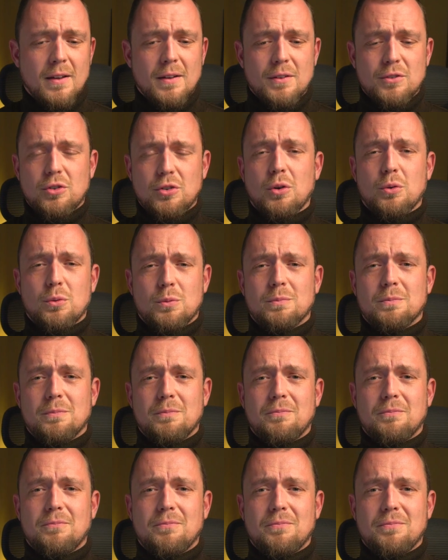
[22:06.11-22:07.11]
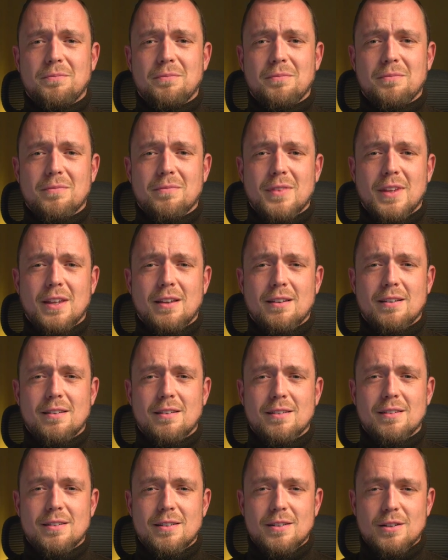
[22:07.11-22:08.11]
So,
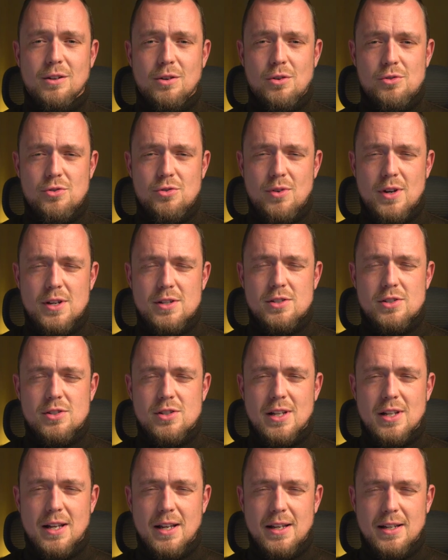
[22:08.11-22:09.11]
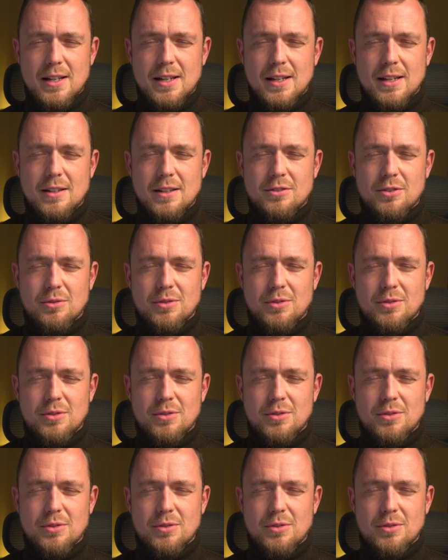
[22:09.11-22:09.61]
close your eyes slightly so